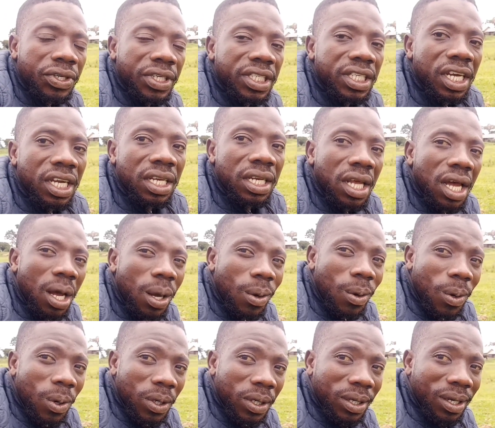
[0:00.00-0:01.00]
to retain
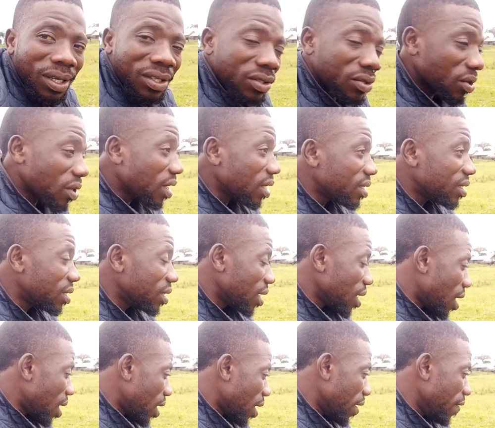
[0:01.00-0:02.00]
our water, so that
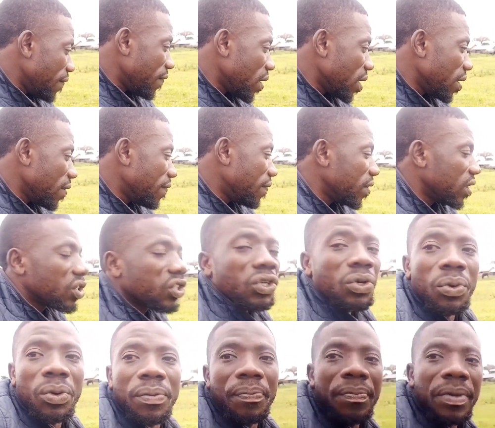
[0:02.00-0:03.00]
uh, even if
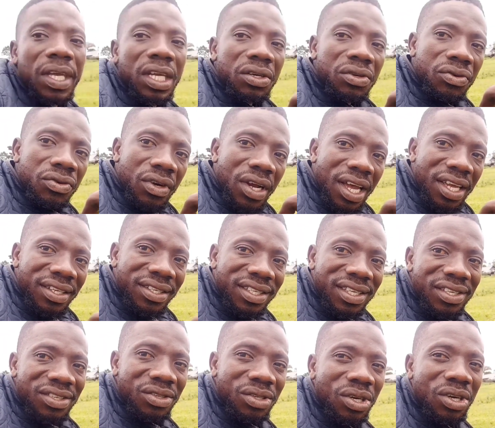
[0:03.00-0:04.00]
it will be dry
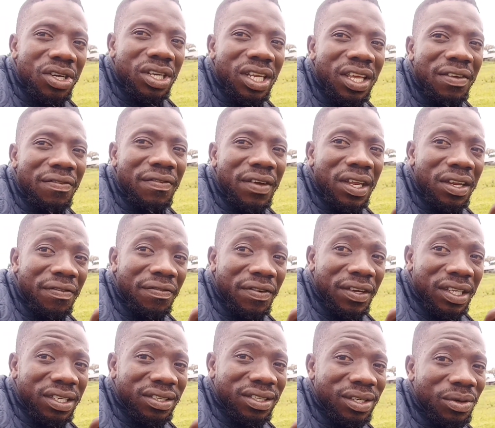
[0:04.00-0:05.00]
season, even
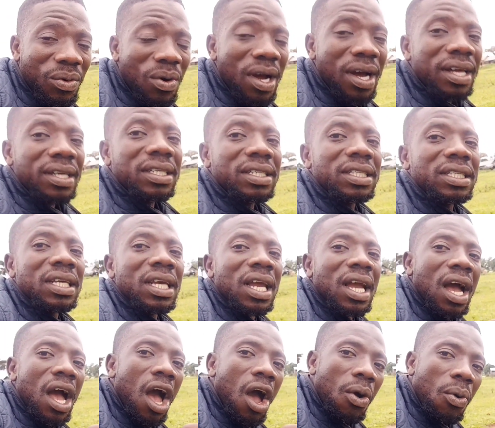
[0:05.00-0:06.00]
if it's wet,
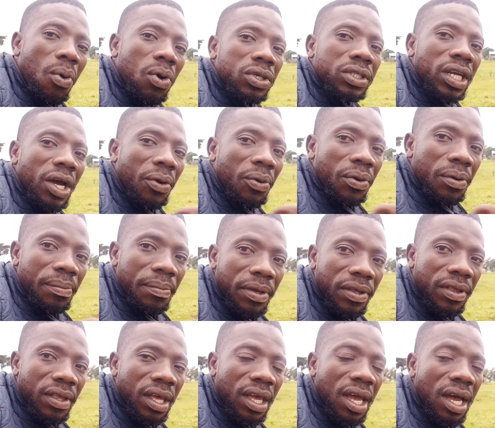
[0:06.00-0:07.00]
our water will
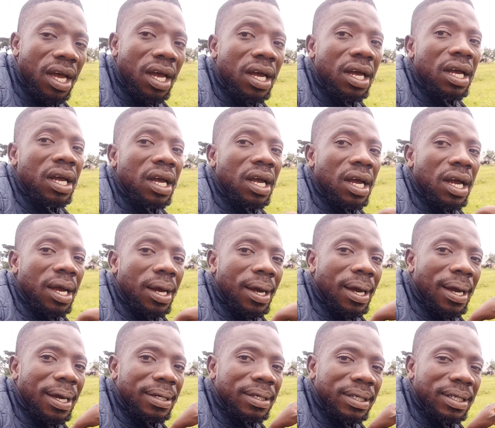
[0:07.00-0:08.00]
be there,
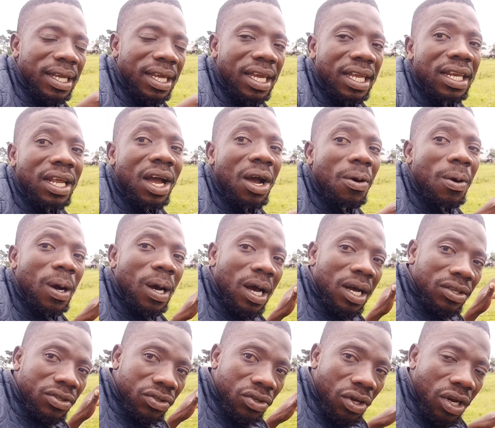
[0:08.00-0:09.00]
and then
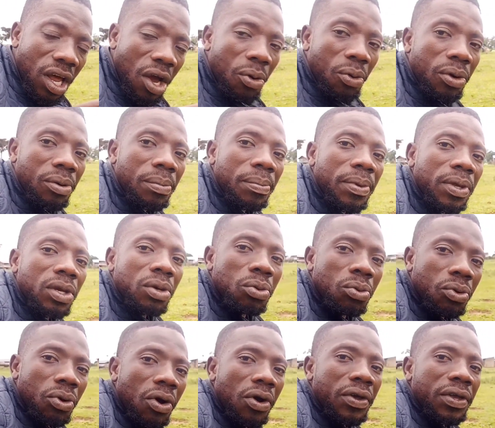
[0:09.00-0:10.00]
our azolla will be
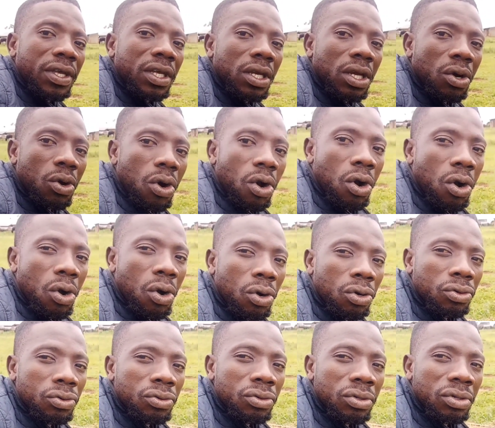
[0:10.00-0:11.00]
growing
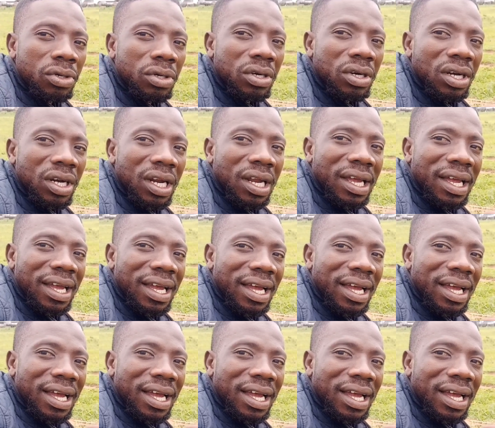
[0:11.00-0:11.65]
on